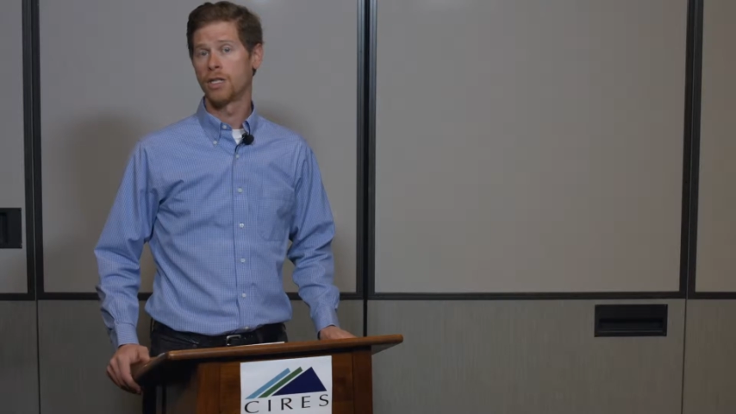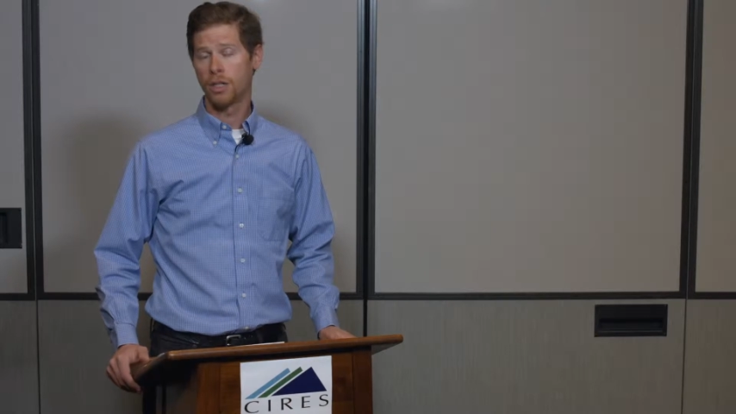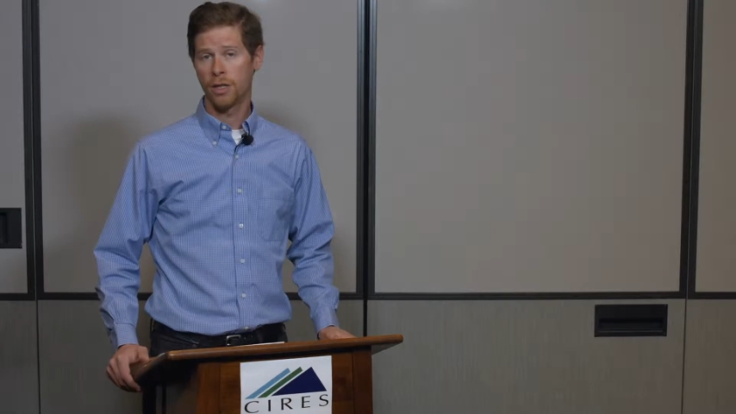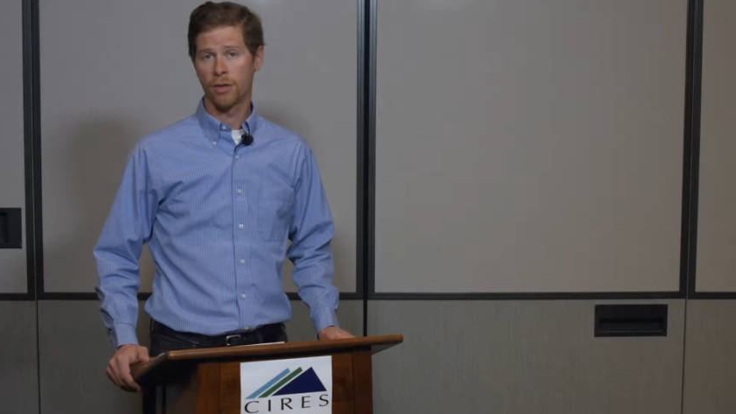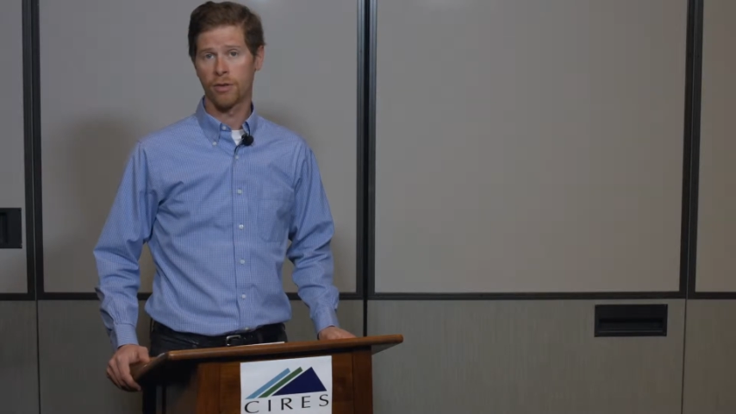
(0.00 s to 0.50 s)

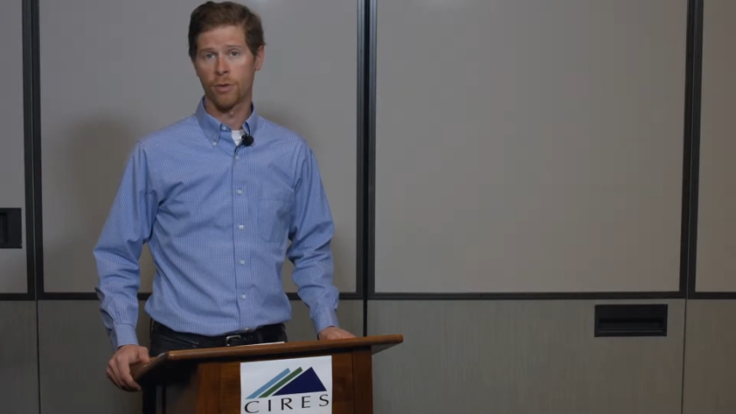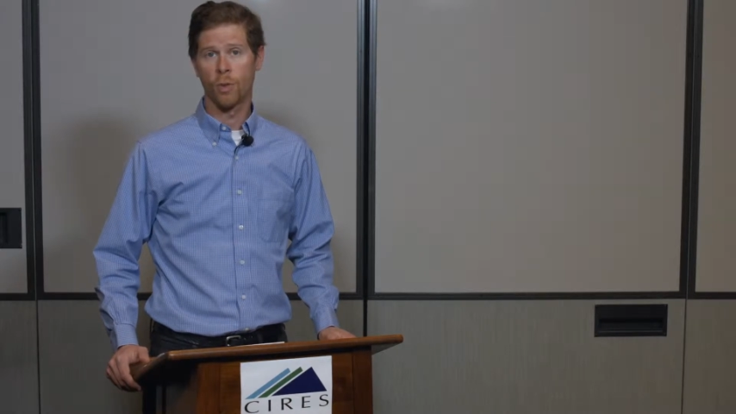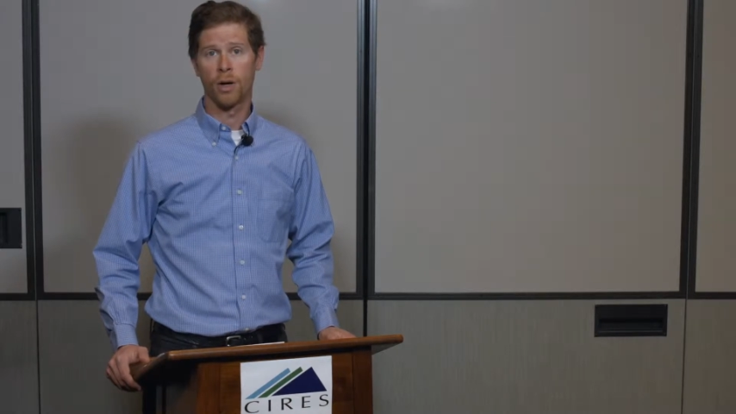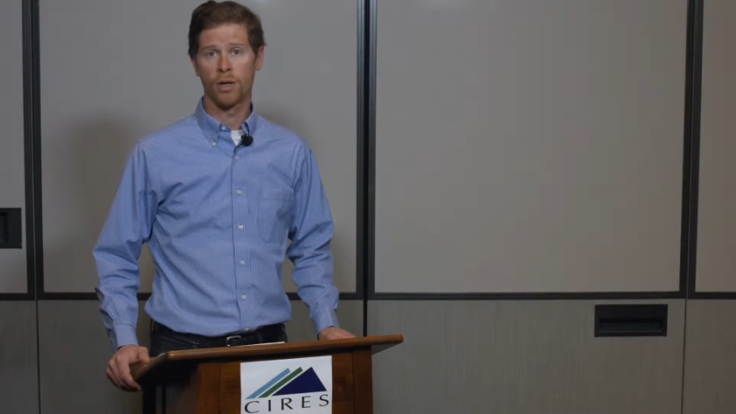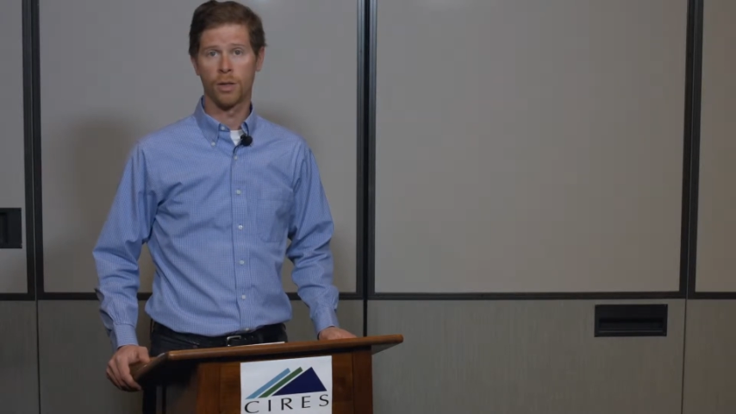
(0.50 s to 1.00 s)
journey through
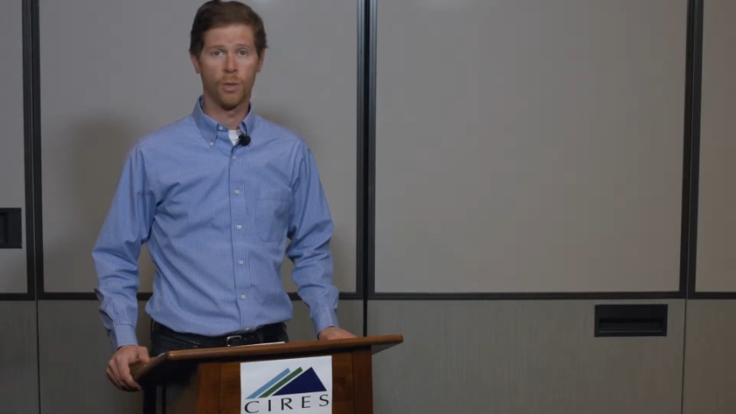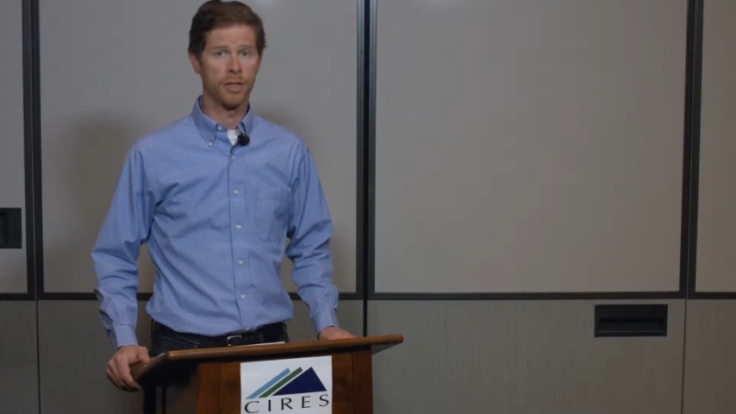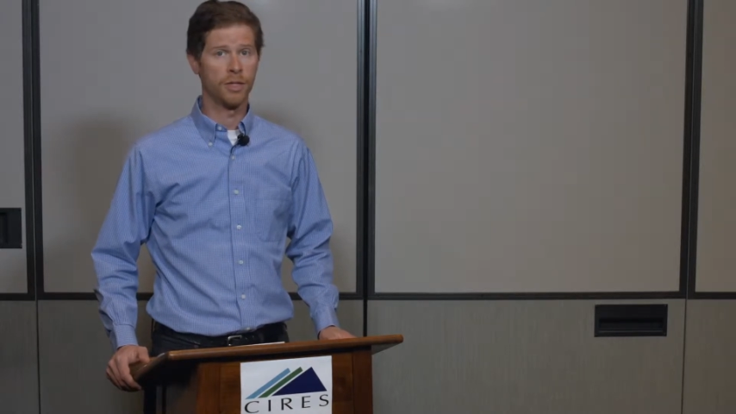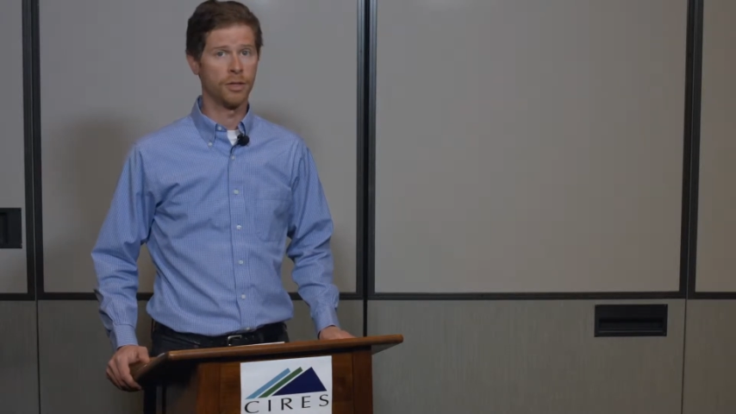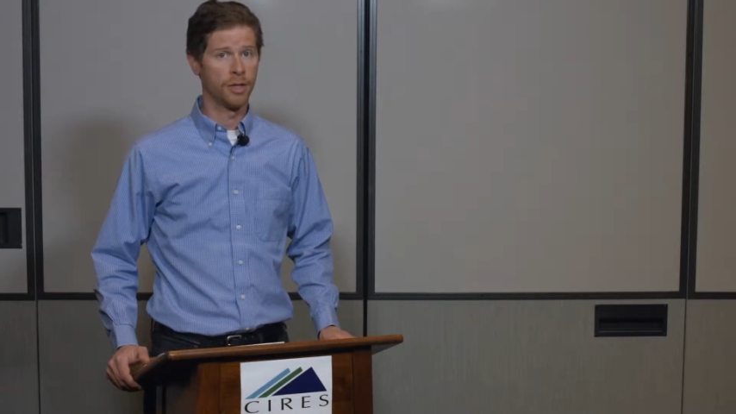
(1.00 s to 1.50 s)
water in the
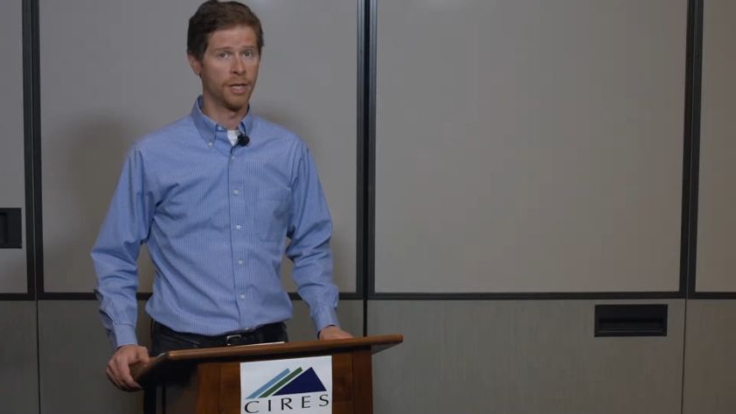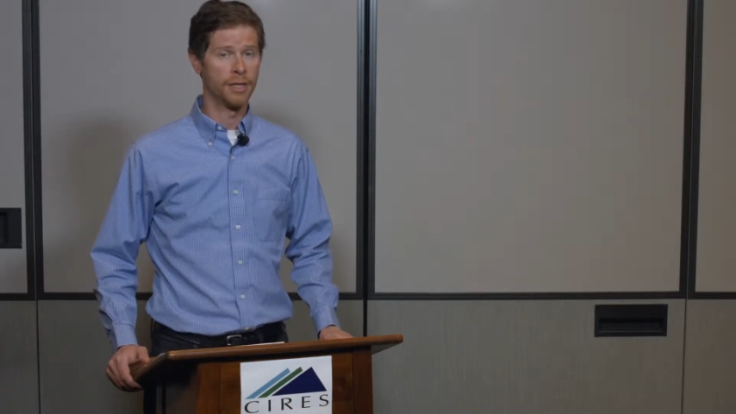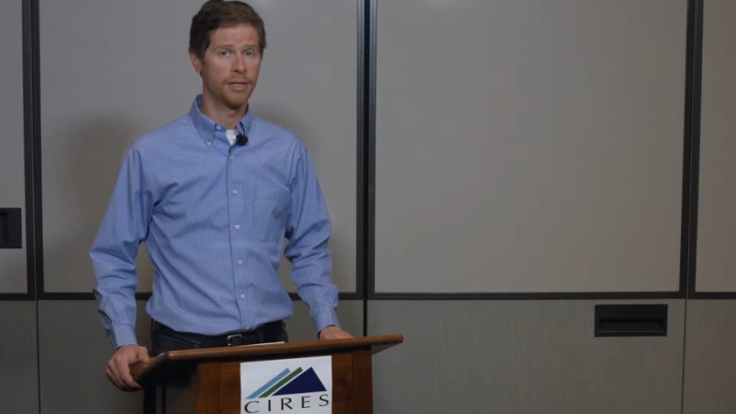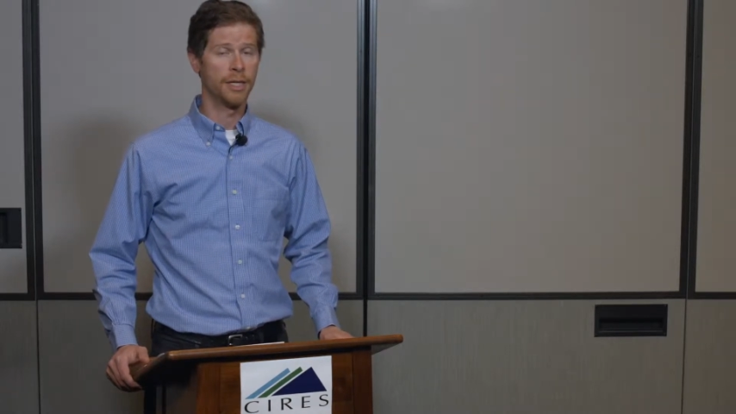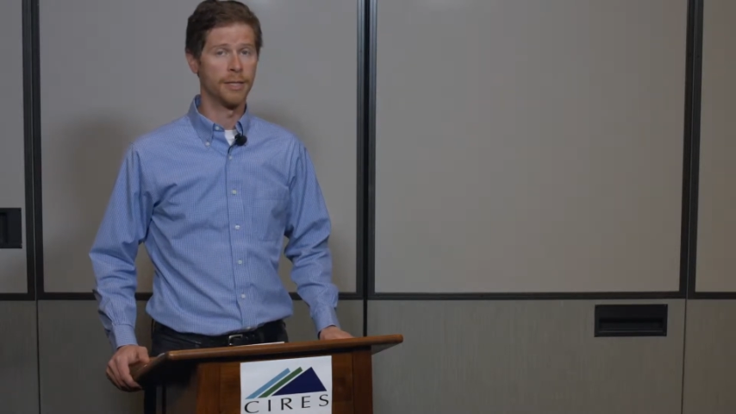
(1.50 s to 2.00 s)
western United
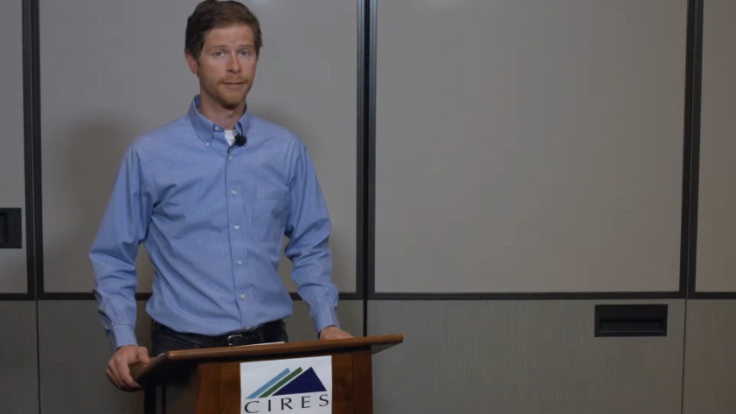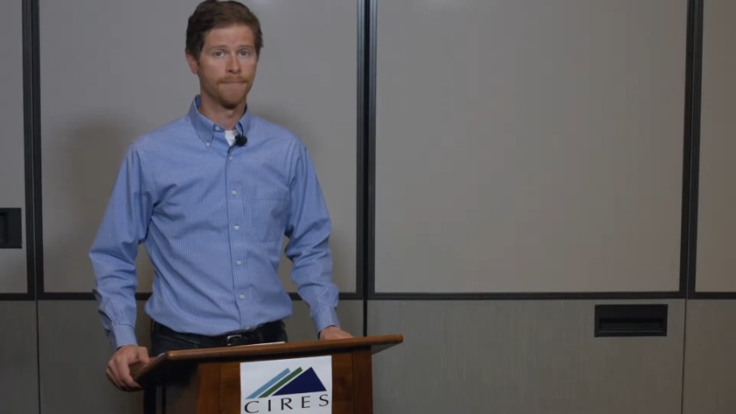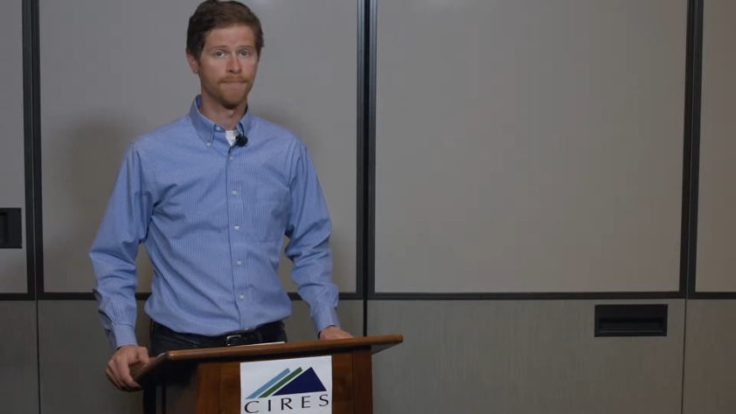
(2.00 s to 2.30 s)
States.